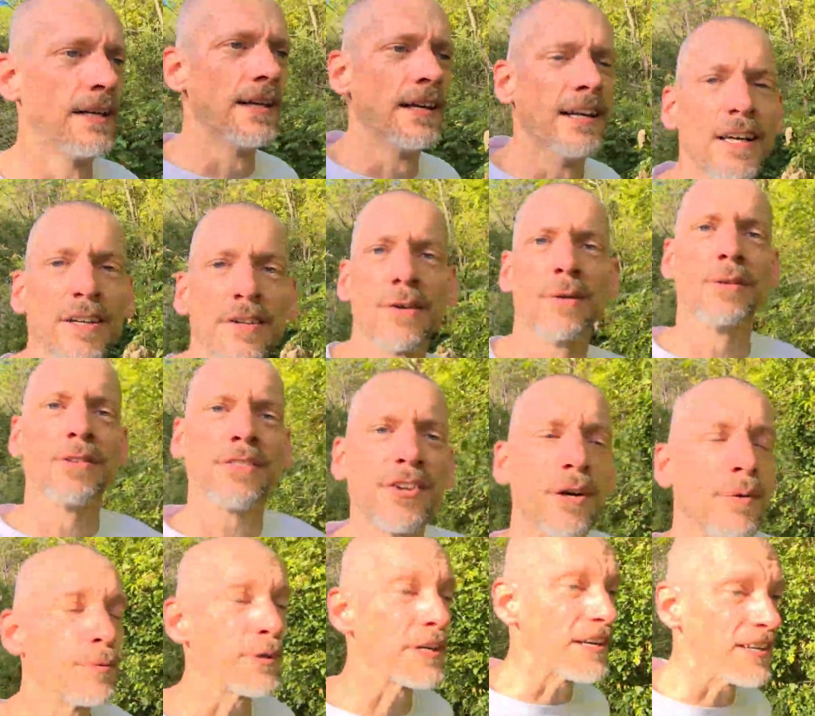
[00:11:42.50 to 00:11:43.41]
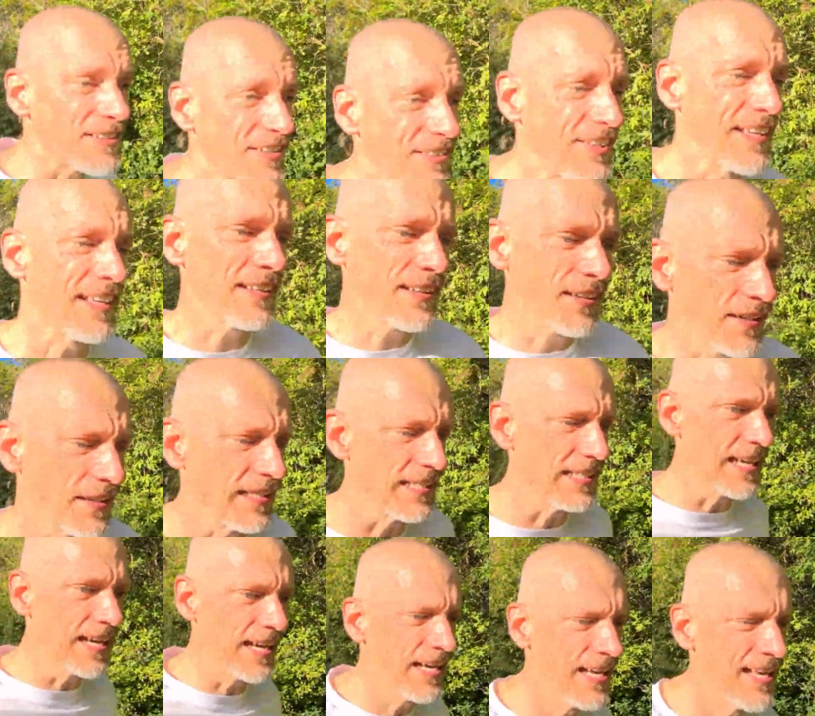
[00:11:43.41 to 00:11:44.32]
So in summary, I'd say that the
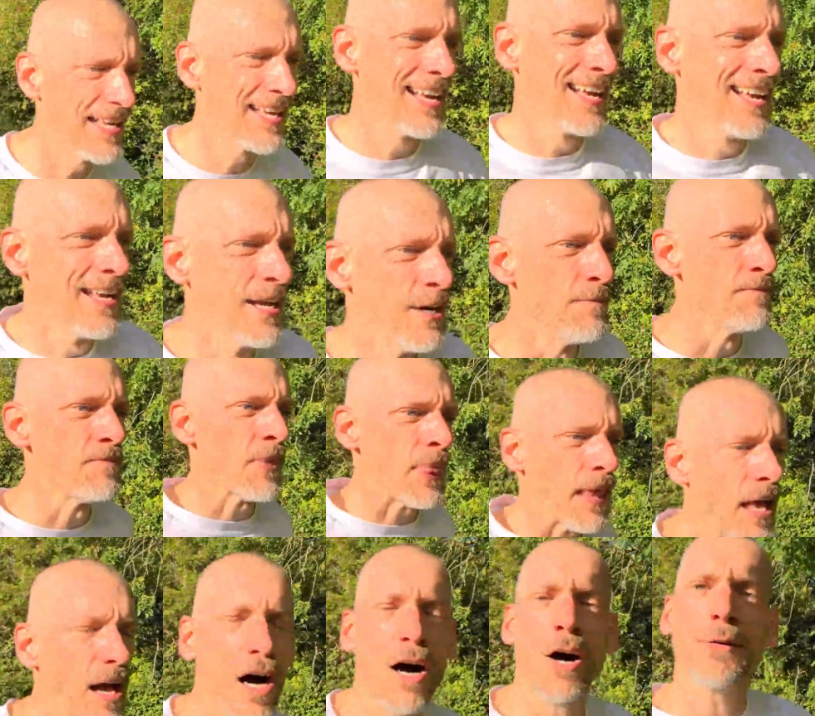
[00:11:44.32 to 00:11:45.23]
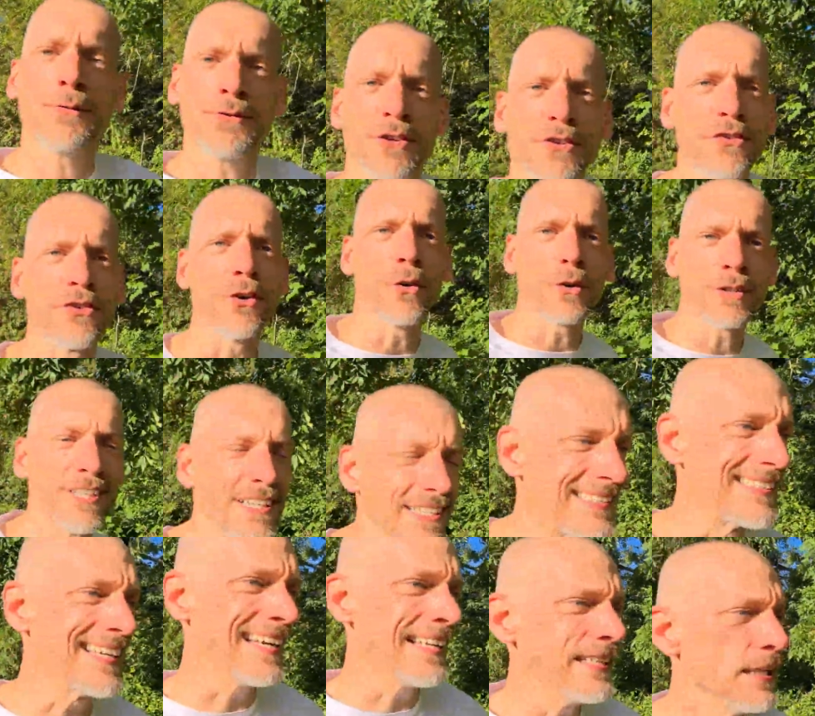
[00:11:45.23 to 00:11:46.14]
Aftershokz
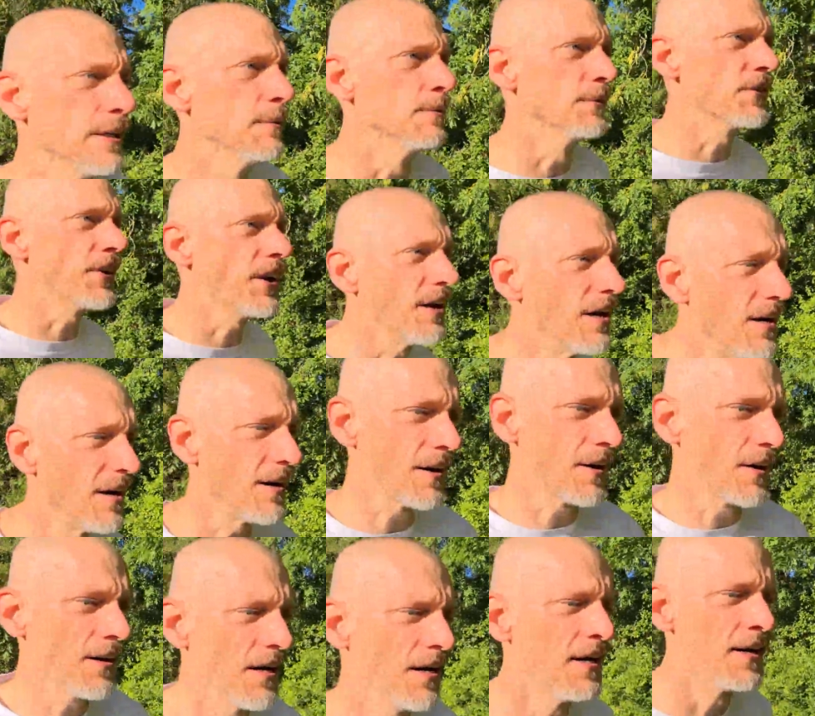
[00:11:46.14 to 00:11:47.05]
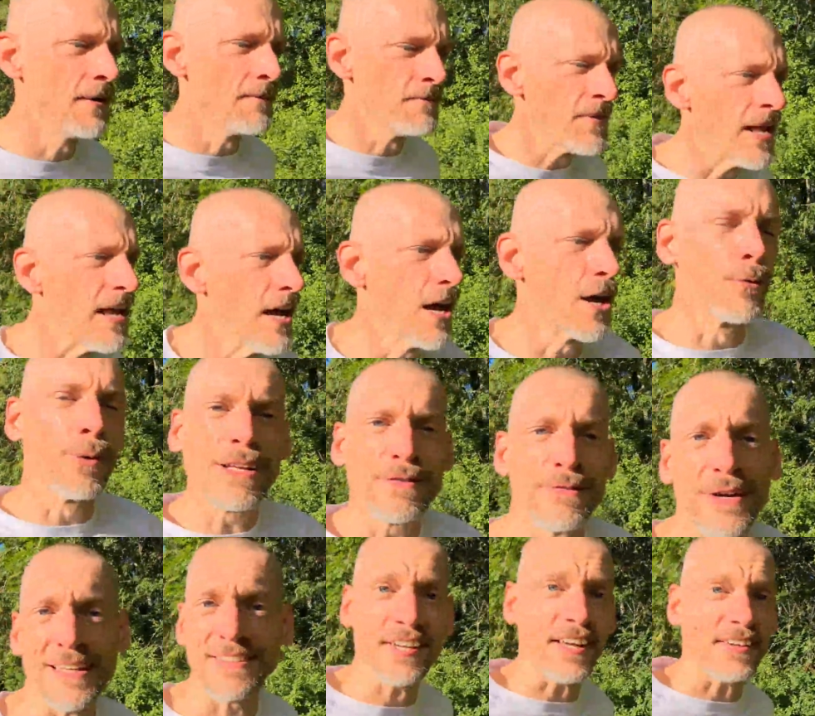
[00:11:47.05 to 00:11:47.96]
Titaniums are a really
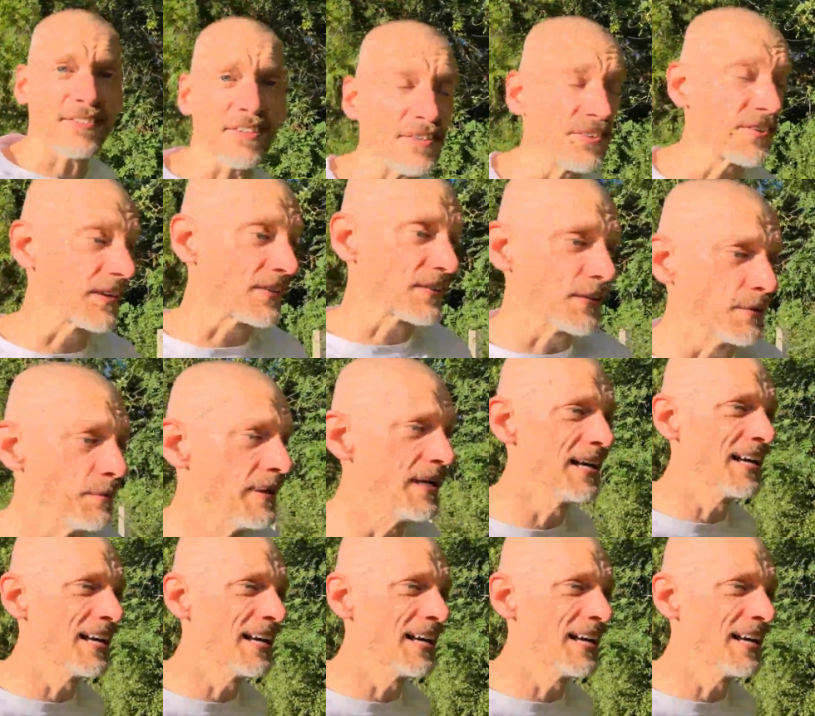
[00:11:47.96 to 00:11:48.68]
fantastic system.